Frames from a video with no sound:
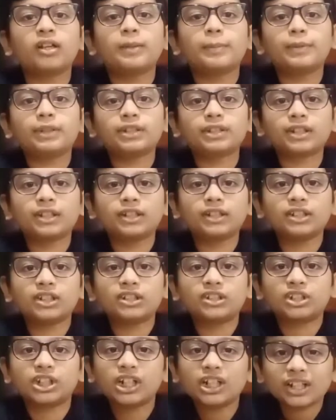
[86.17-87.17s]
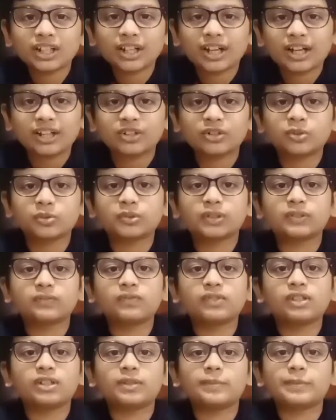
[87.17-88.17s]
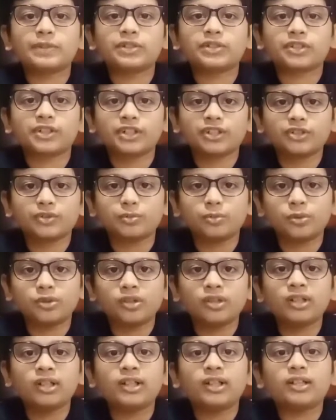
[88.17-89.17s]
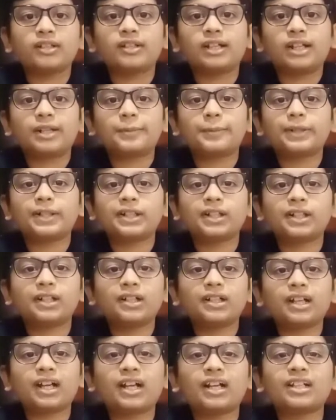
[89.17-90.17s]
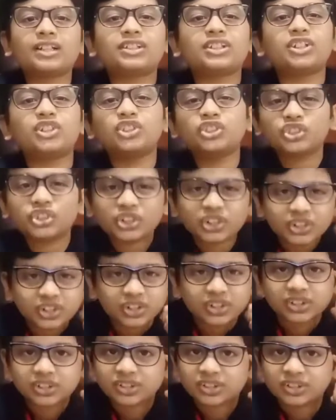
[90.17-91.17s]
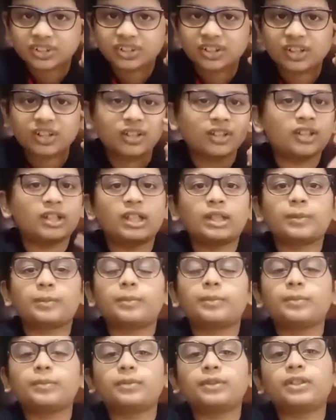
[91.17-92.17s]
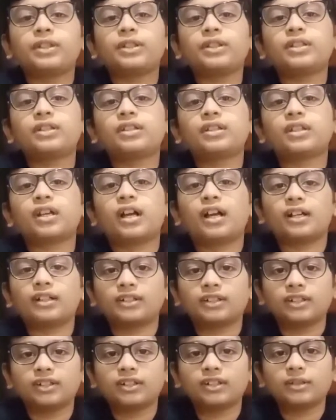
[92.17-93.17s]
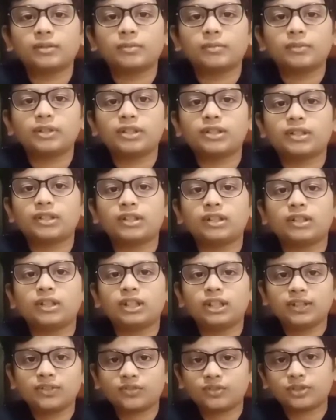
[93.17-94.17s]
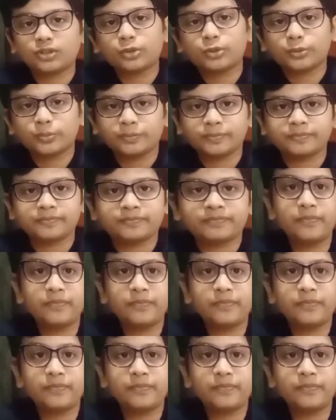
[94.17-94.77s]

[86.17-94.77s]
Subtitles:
Miss Honey still tries to convince Miss Trunchbull that Matilda is a genius. Disheartened, Miss Honey leaves the room.